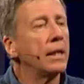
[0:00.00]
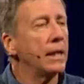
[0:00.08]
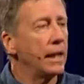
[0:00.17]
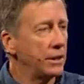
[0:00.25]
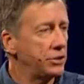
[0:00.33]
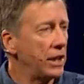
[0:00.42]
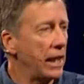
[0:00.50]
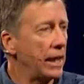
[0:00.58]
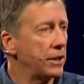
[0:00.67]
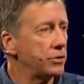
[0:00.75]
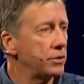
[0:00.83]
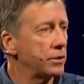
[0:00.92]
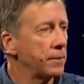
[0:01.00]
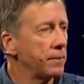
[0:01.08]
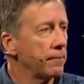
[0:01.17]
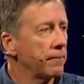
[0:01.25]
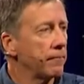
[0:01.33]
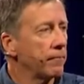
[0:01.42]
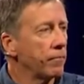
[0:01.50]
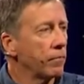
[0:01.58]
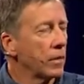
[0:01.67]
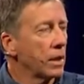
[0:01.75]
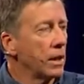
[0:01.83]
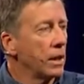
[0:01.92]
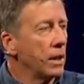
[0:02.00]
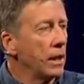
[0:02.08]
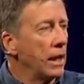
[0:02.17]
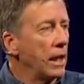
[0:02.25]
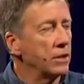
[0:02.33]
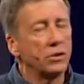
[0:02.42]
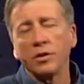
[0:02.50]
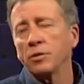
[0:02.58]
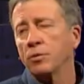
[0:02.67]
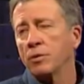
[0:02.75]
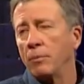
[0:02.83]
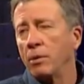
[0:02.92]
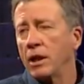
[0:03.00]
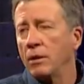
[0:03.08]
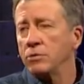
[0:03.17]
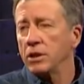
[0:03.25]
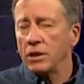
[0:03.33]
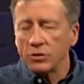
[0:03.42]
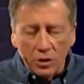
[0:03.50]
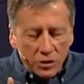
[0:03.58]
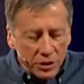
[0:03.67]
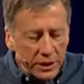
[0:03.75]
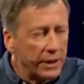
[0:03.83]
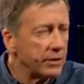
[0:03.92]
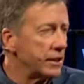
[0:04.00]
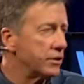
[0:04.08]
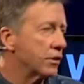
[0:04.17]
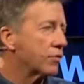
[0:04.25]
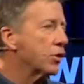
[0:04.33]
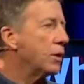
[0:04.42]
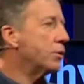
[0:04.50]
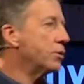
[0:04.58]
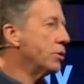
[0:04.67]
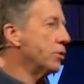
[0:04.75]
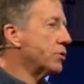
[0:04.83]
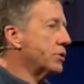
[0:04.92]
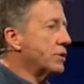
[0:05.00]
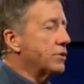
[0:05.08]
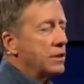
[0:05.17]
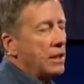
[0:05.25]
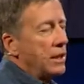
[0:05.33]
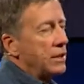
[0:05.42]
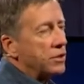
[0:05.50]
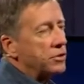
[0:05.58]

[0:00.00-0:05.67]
had changed. And so there becomes a, there's a series of Roman rulers. There's there's